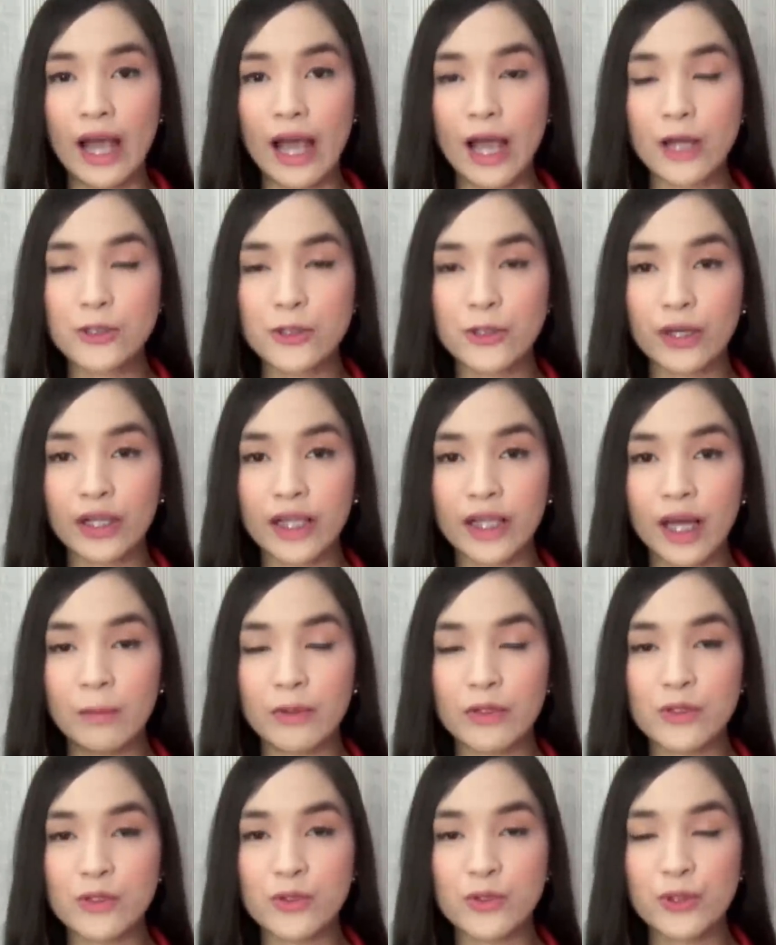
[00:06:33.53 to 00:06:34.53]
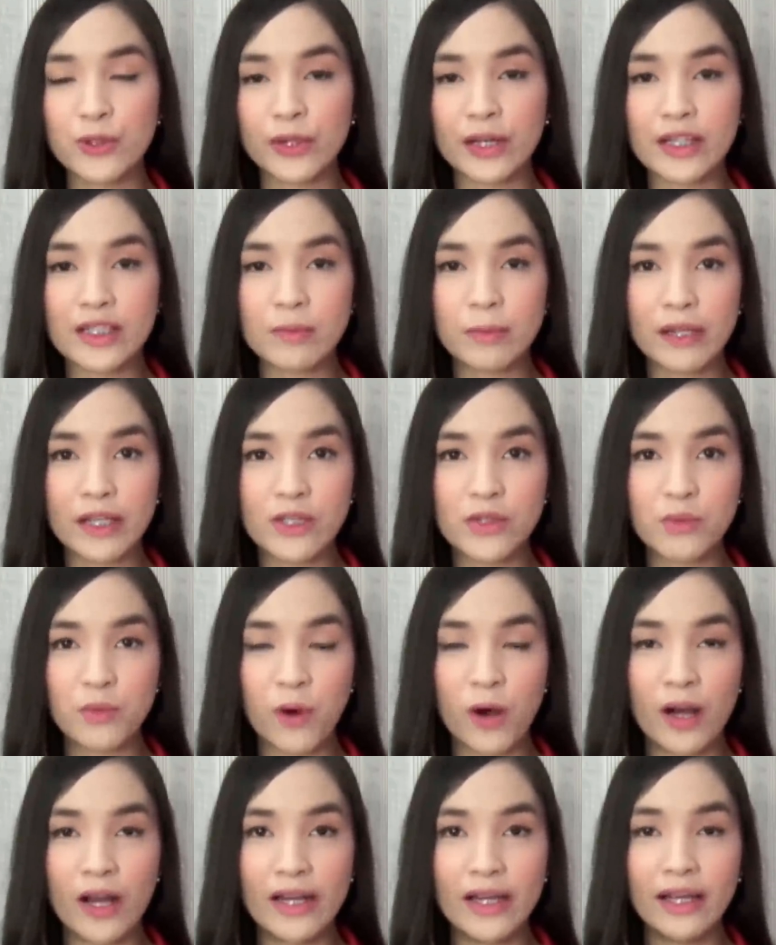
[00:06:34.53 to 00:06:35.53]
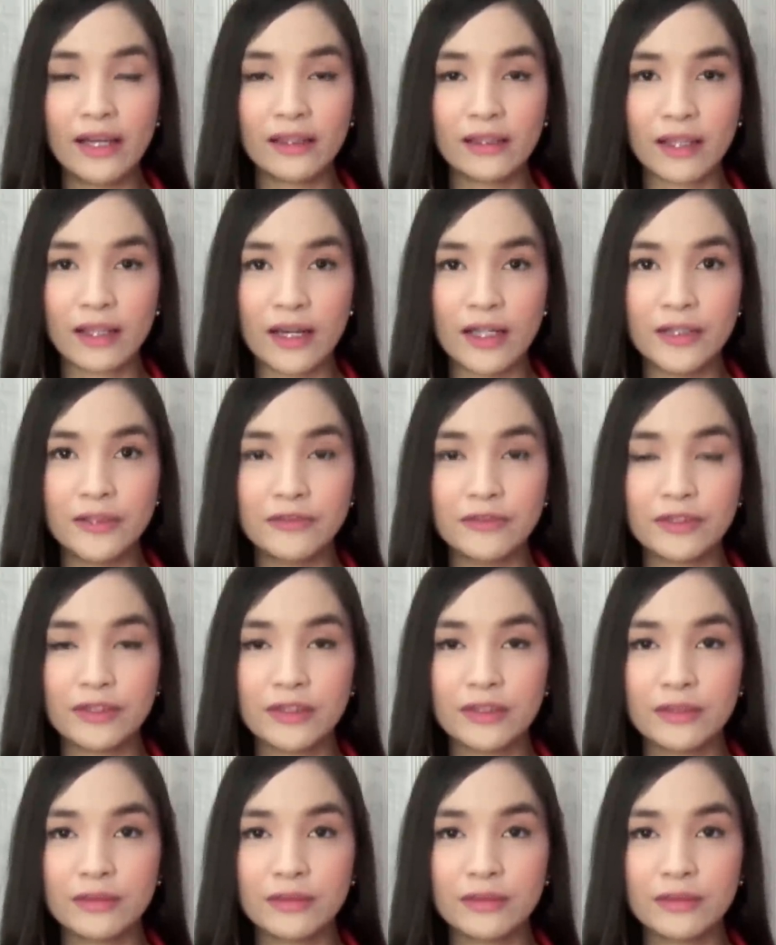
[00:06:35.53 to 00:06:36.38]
Asher Kadapan Jr. explains why live.